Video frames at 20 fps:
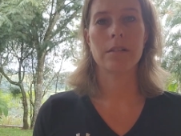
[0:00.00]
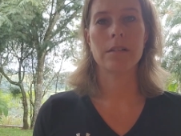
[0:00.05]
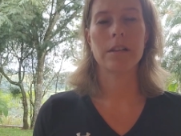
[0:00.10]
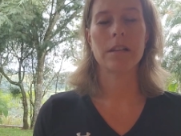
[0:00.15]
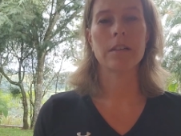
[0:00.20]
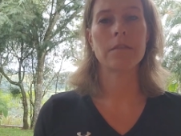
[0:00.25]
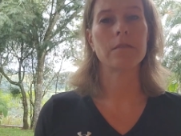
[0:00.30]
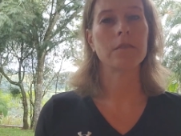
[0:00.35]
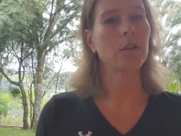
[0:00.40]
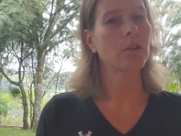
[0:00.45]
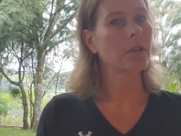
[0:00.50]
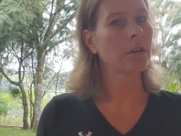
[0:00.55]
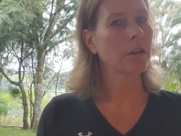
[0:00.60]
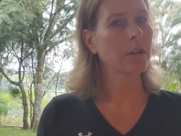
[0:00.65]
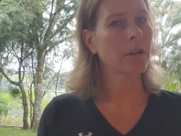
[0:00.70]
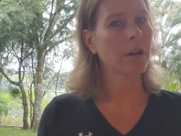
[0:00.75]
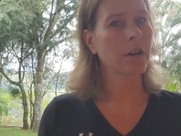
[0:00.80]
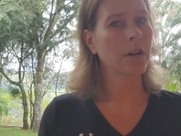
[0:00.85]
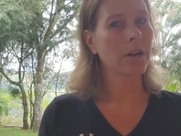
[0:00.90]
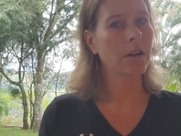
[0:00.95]
if
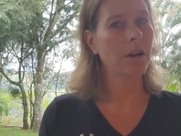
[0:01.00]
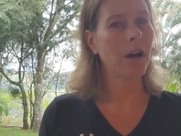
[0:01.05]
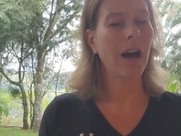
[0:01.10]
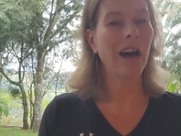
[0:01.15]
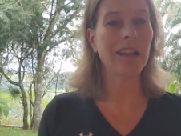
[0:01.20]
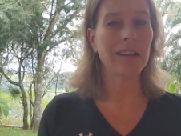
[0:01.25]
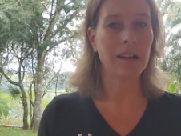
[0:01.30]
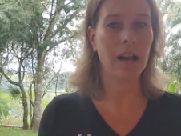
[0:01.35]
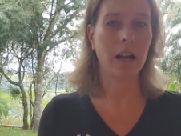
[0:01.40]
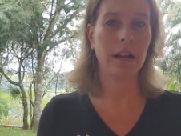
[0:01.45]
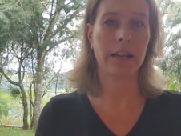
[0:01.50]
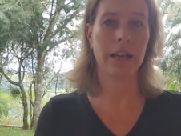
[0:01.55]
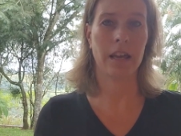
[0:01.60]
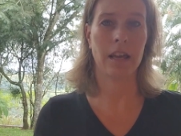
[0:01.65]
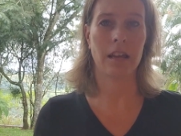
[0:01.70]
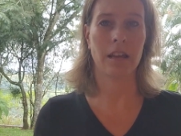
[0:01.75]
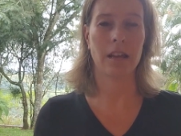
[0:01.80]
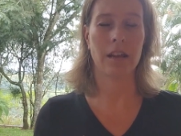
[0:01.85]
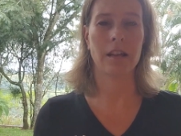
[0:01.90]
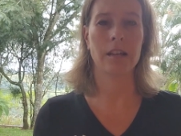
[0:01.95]
you're
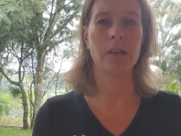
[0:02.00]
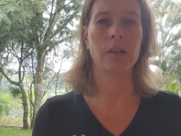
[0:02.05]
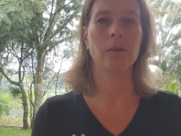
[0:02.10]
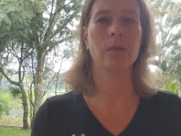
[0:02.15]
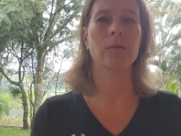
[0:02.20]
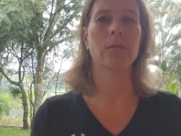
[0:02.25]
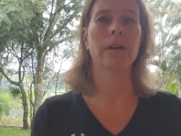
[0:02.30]
unlucky and you